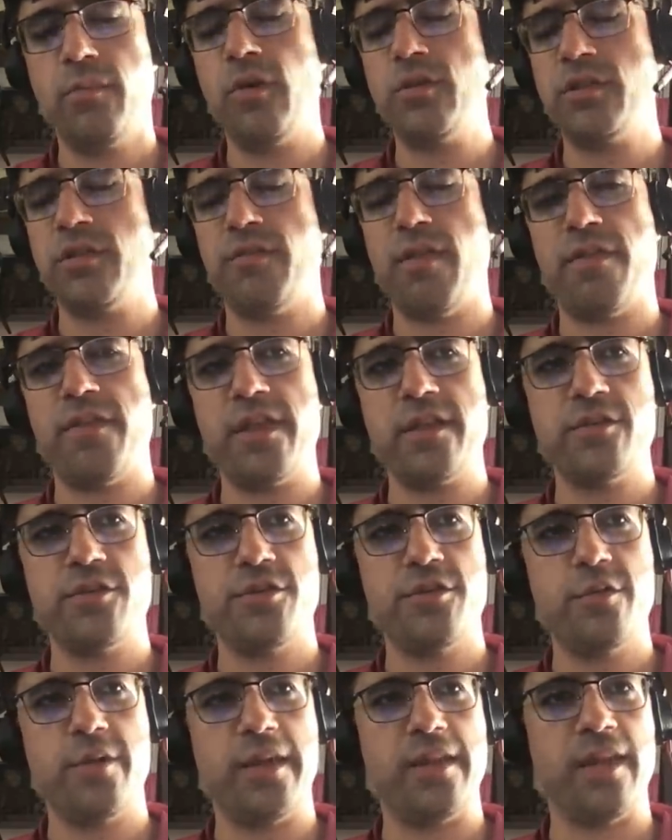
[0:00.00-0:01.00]
most of the things
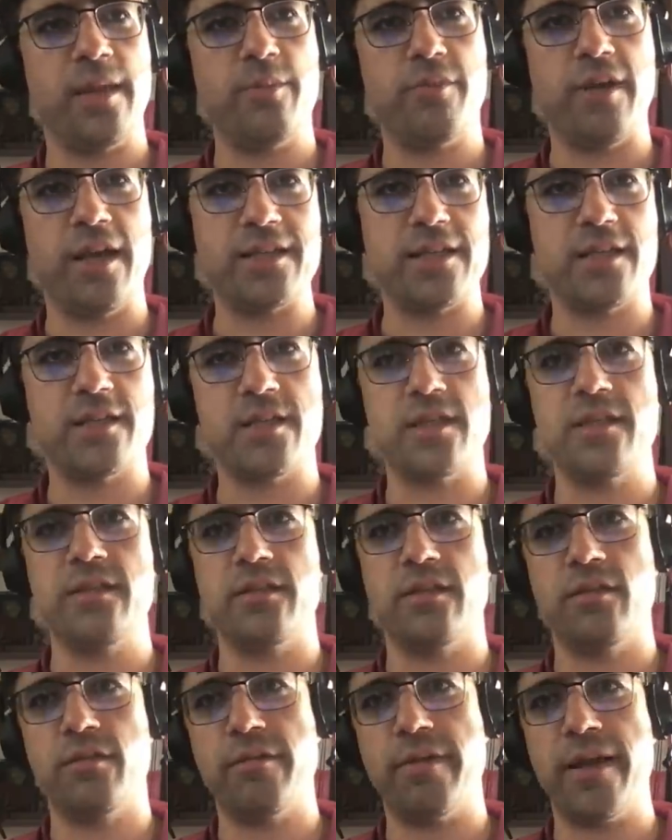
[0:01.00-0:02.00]
you're doing, like
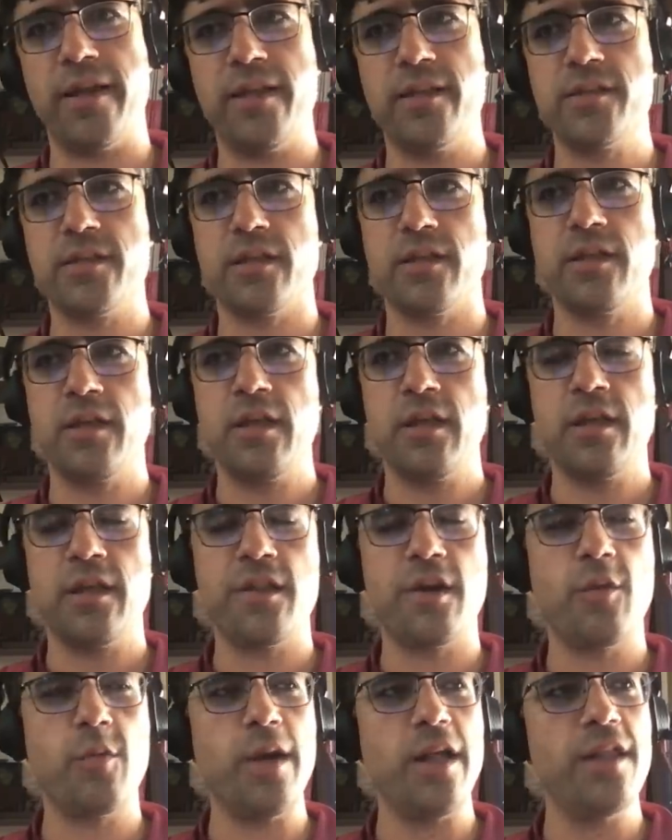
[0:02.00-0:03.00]
processes and threads, and
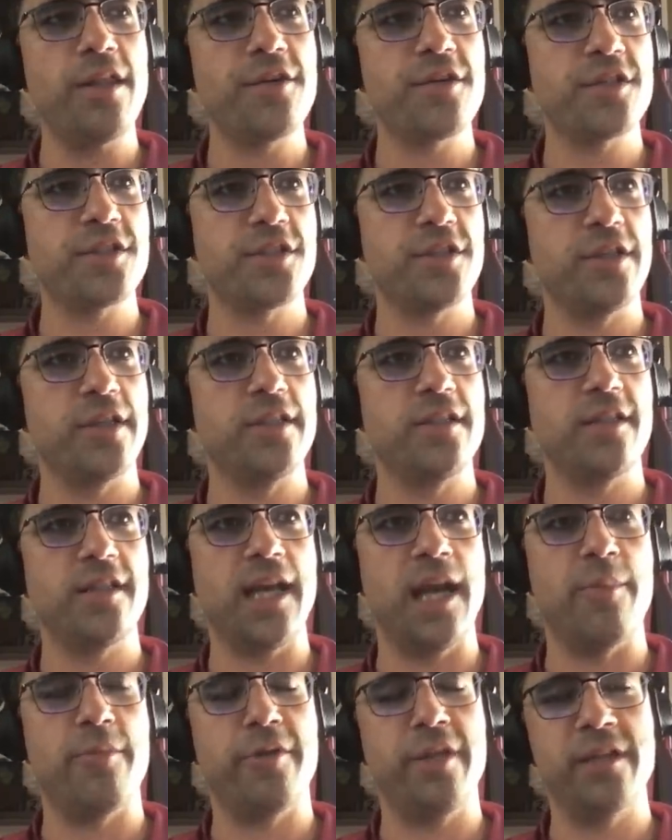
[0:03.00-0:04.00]
they're well understood to
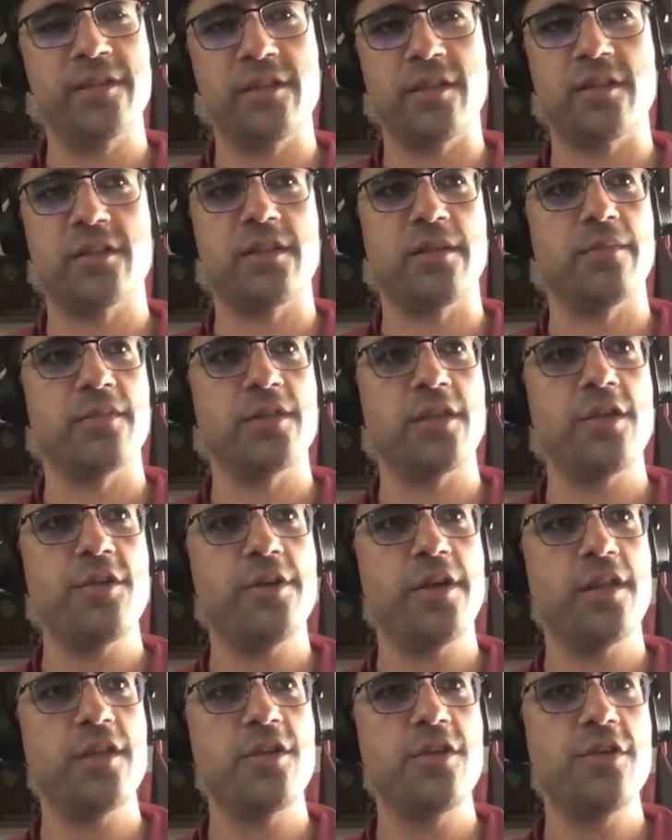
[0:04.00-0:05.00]
the operating system. So
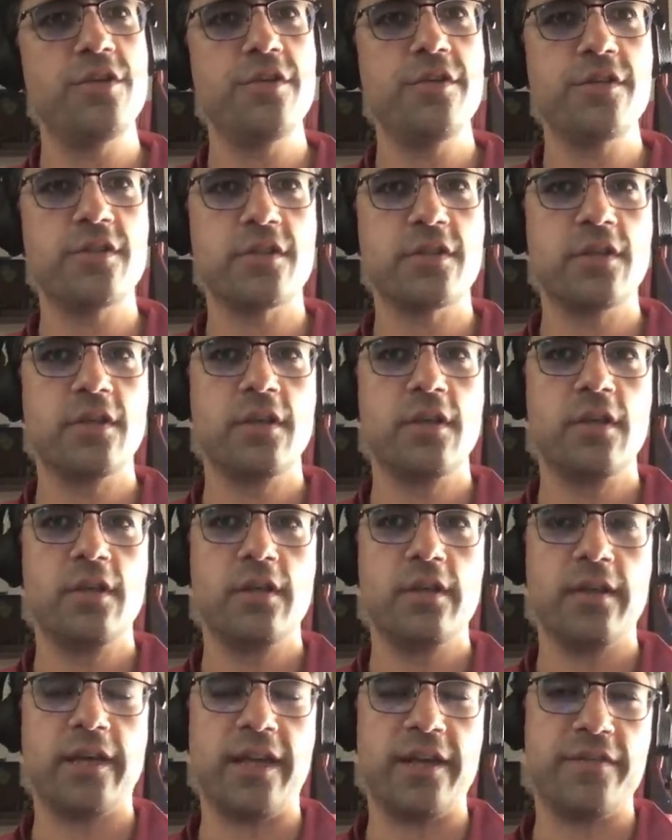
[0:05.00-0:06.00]
you can use
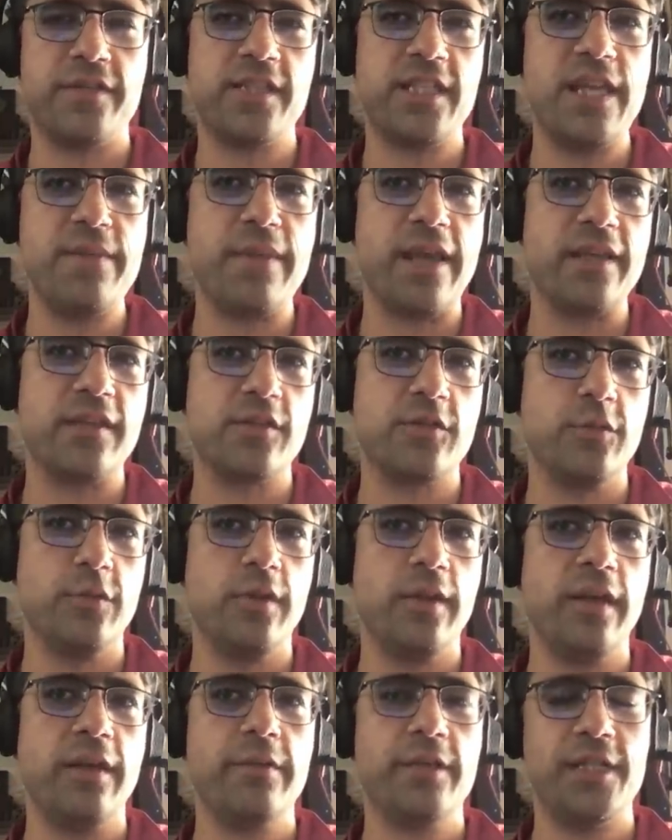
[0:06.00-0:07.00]
kind of C-based
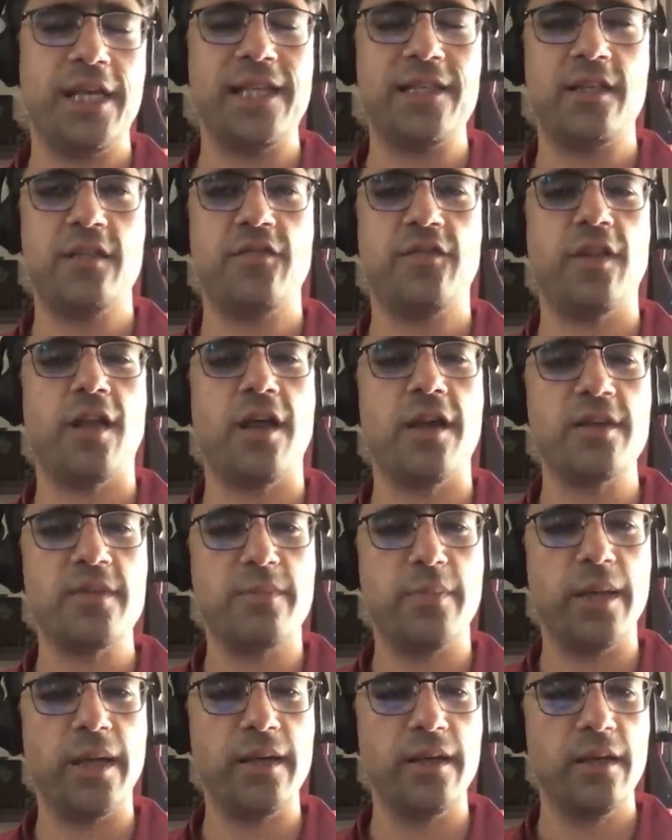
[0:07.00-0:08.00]
tooling, which has its
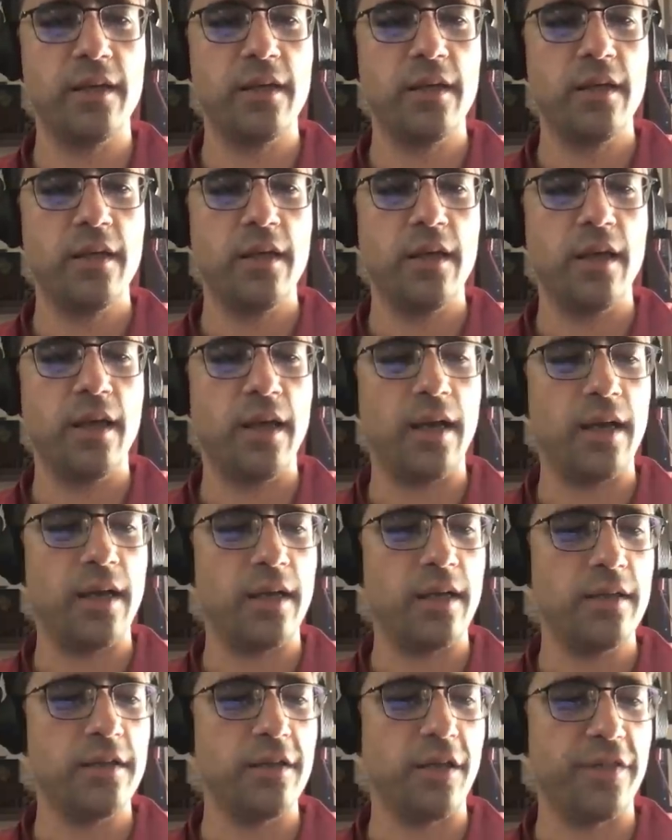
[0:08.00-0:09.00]
flaws, but
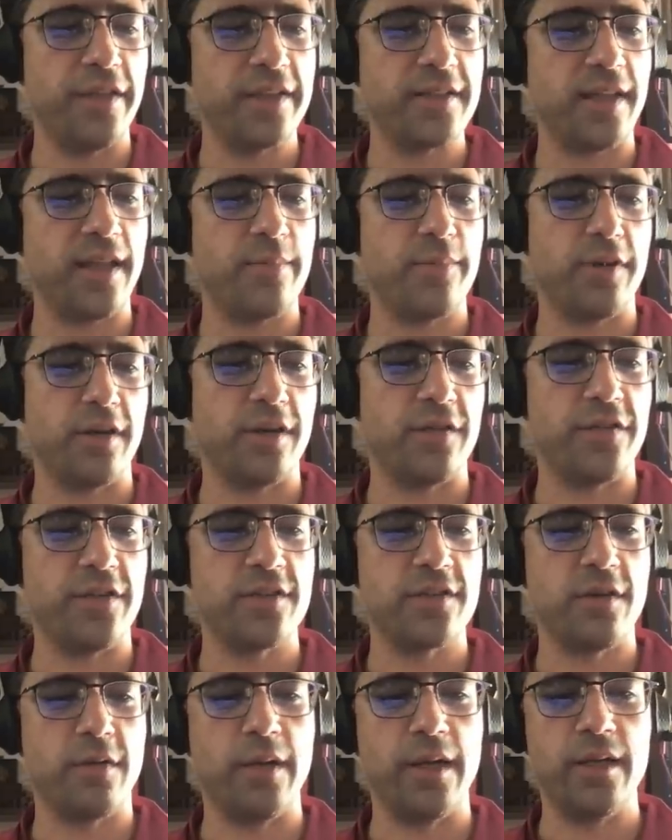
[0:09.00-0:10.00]
uh, you know, things like
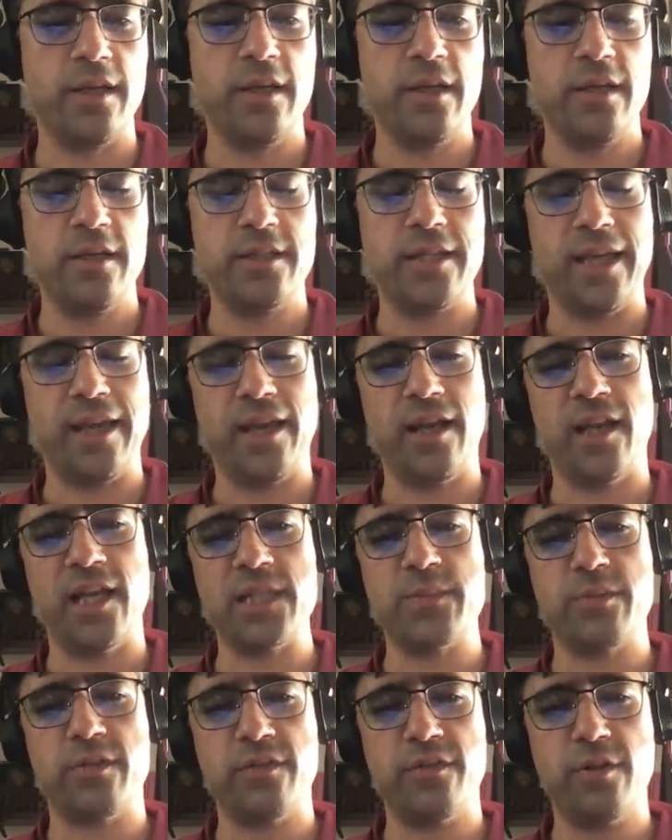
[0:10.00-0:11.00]
perf and so on, to
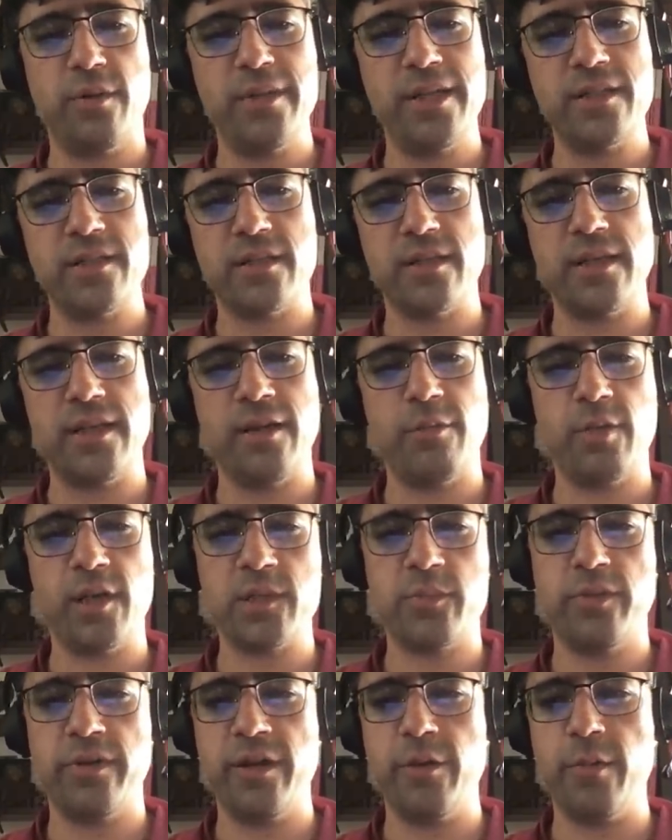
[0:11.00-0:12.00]
analyze performance, and it
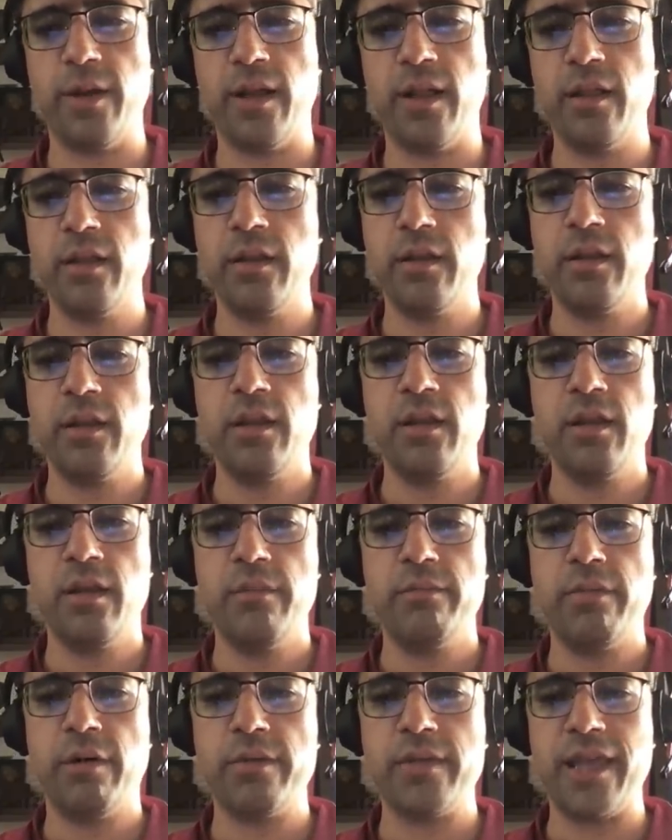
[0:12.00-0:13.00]
works pretty well.
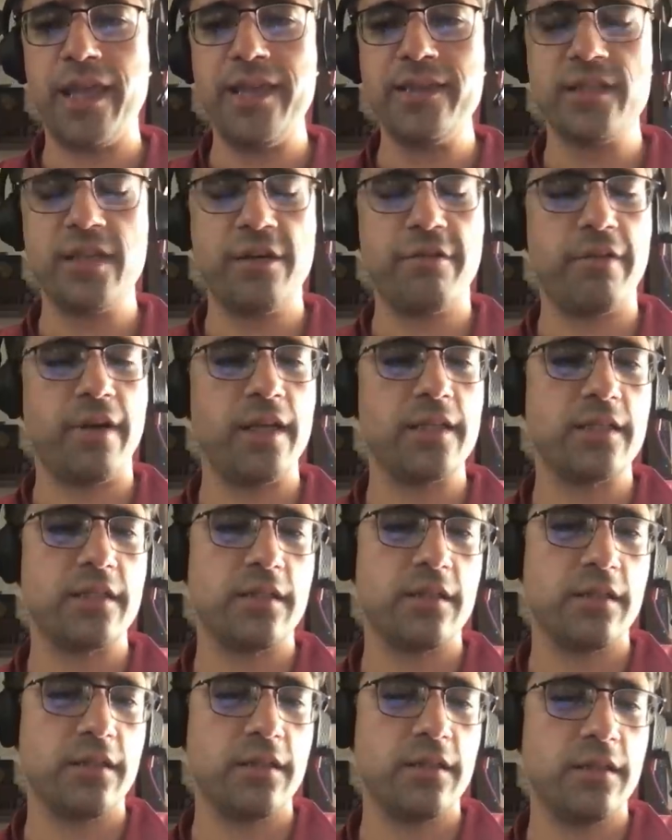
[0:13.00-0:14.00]
But with async
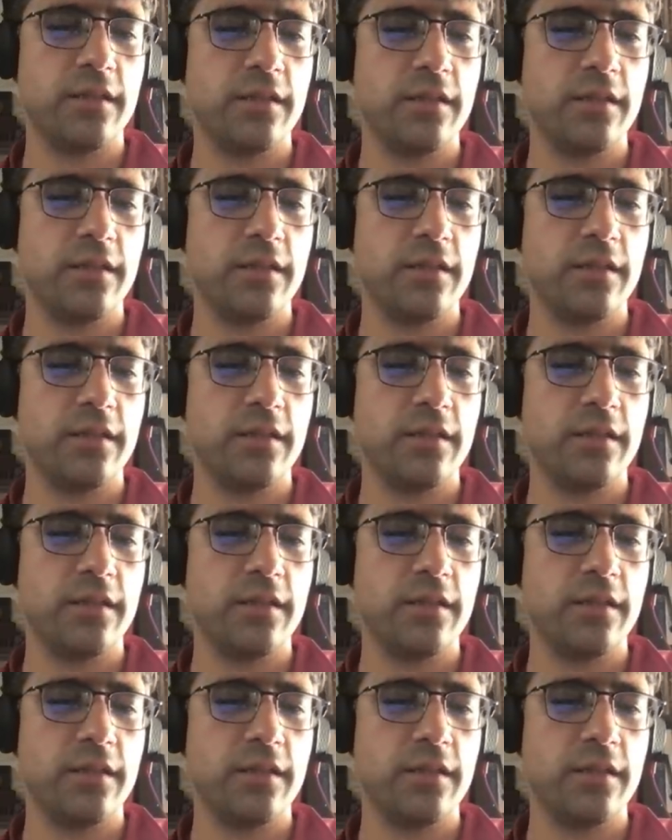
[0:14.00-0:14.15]
Rust,